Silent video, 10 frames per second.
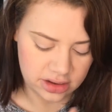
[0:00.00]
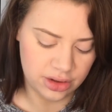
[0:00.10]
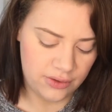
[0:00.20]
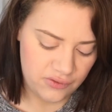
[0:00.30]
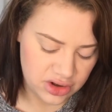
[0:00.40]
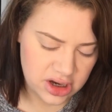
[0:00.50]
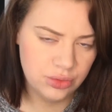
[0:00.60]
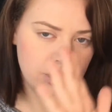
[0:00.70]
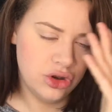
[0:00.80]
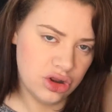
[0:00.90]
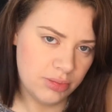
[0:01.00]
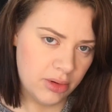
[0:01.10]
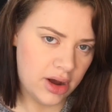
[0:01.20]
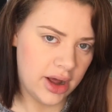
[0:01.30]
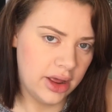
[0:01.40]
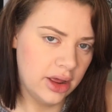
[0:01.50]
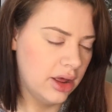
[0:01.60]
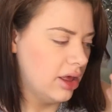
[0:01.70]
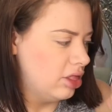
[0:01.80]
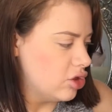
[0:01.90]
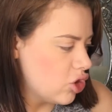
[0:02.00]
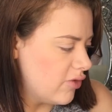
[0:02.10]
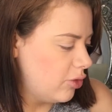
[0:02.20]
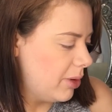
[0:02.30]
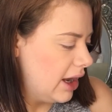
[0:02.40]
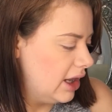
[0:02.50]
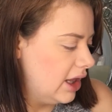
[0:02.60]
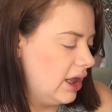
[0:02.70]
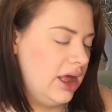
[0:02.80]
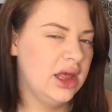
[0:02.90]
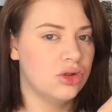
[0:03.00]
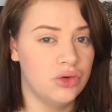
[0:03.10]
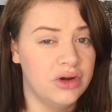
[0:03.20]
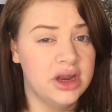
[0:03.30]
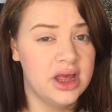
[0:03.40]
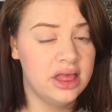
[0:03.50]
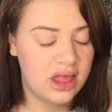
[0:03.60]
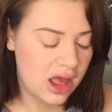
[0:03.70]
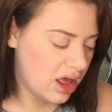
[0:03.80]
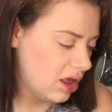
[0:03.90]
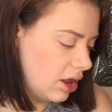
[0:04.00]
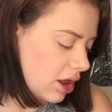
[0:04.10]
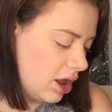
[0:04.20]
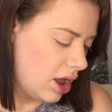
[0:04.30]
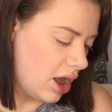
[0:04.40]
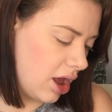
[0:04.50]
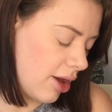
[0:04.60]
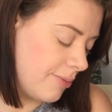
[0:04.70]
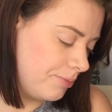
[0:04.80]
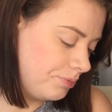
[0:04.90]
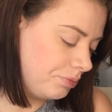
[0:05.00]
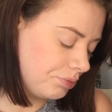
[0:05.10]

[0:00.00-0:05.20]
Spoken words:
So if you did want to just buy the Travel Palette, it's already in there. I'm